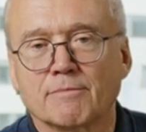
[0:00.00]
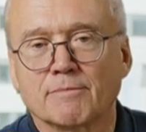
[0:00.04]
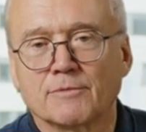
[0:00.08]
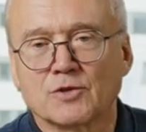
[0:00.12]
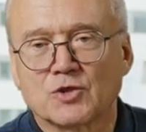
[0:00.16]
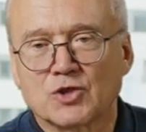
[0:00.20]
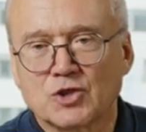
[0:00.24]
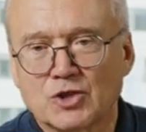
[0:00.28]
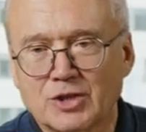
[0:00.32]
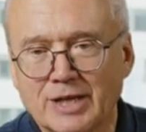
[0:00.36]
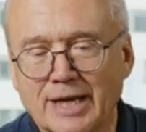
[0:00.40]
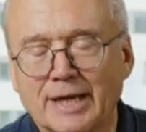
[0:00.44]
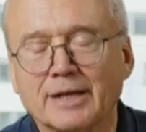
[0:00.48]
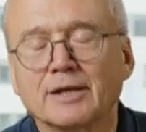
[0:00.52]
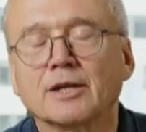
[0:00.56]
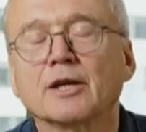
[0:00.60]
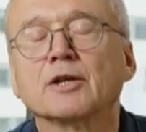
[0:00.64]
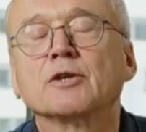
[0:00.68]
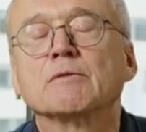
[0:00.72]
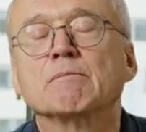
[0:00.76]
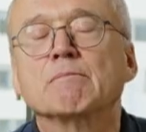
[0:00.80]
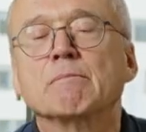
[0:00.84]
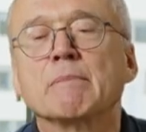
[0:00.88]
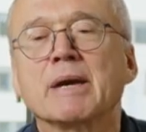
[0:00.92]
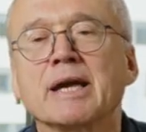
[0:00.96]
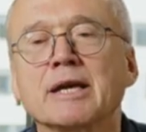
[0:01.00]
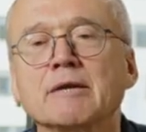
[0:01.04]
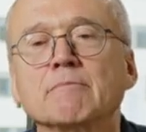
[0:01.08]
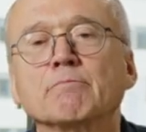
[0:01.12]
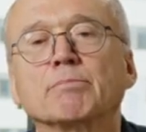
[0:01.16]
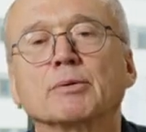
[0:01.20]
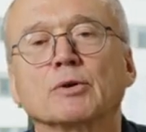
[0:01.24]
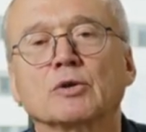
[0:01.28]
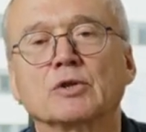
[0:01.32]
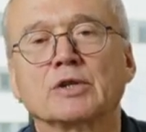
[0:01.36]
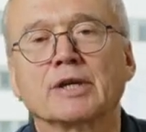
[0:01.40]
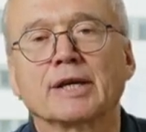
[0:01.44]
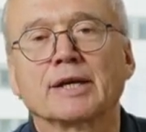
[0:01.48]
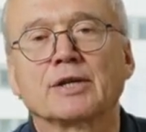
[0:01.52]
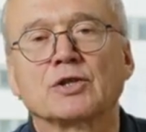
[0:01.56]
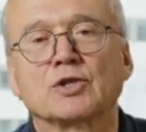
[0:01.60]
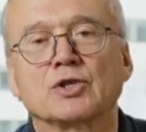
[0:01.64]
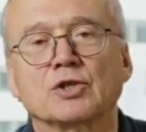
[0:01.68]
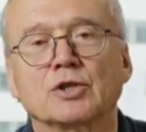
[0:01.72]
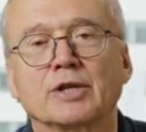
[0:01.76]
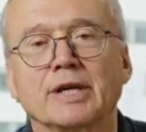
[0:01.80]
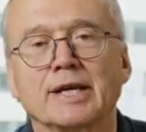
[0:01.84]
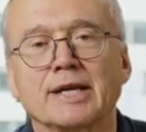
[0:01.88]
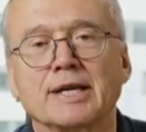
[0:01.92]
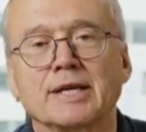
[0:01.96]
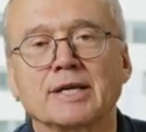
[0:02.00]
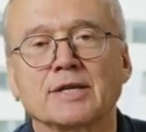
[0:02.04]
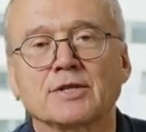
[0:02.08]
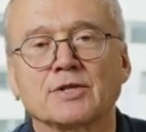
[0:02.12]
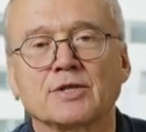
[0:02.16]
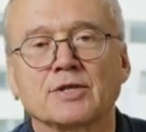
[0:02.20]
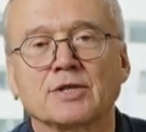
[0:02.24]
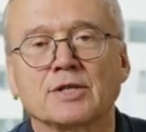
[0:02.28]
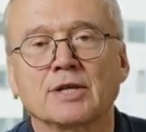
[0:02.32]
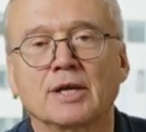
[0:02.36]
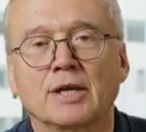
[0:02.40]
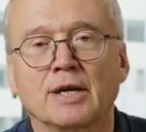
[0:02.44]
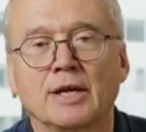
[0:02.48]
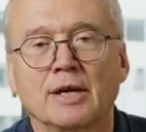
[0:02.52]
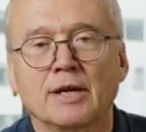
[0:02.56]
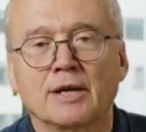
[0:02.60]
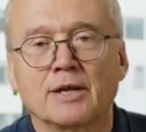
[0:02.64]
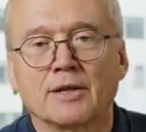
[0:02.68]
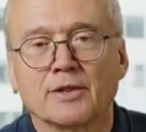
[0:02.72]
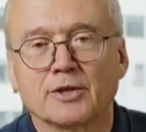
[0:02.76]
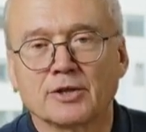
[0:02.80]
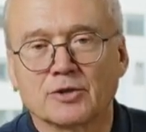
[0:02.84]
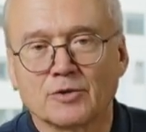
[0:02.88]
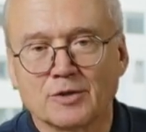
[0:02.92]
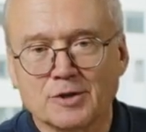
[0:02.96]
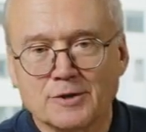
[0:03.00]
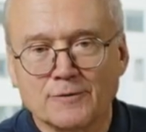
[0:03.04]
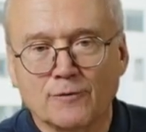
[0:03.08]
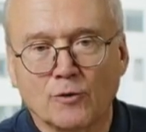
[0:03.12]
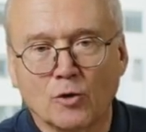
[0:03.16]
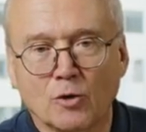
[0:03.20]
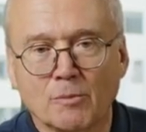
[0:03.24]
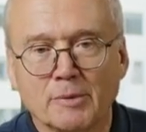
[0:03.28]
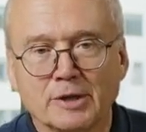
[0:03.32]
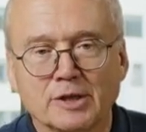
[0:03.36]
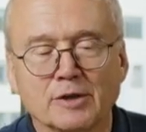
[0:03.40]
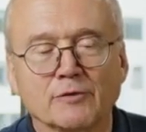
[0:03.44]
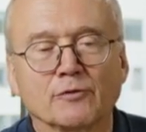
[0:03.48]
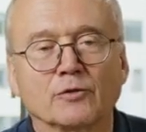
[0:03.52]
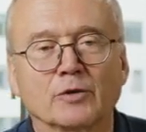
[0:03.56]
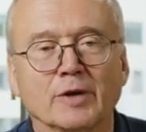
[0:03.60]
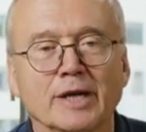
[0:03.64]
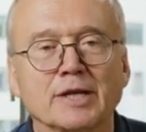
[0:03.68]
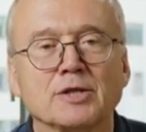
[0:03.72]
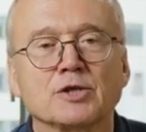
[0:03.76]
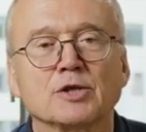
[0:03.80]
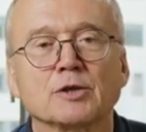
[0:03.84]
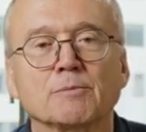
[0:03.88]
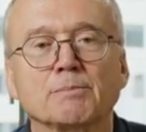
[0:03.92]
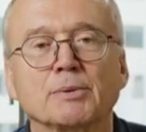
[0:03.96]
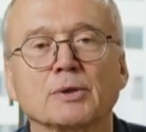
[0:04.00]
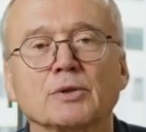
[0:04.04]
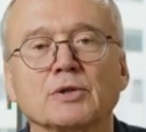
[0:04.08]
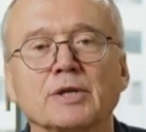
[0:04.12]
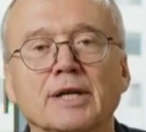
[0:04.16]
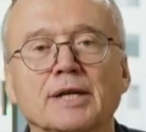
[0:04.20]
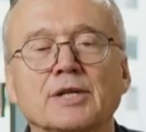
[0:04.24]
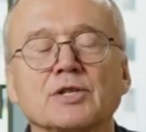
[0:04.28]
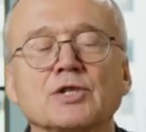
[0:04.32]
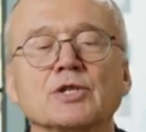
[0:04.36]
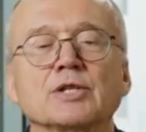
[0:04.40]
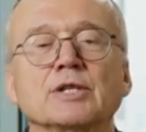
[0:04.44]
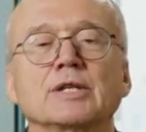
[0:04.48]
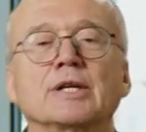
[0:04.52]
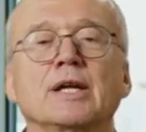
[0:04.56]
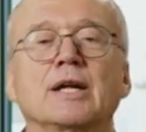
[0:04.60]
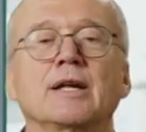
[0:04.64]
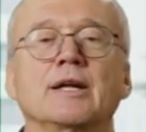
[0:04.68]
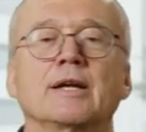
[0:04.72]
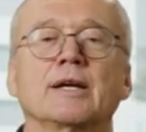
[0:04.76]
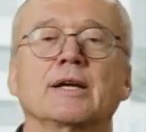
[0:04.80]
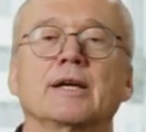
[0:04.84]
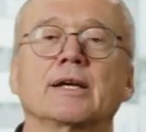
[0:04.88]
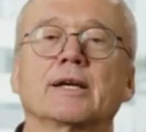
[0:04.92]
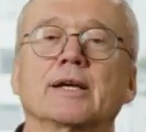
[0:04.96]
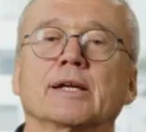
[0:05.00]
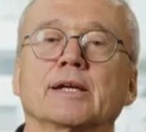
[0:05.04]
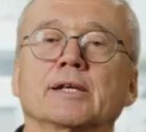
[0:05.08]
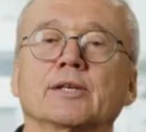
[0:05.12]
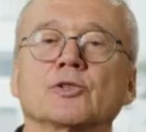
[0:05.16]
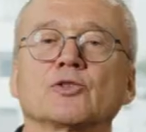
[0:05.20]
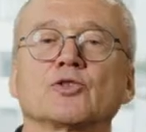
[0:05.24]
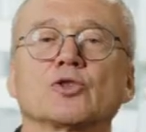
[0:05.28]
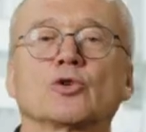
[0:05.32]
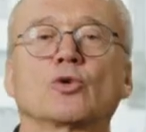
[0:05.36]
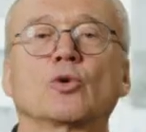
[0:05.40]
standard main protection is the transformer differential protection. It is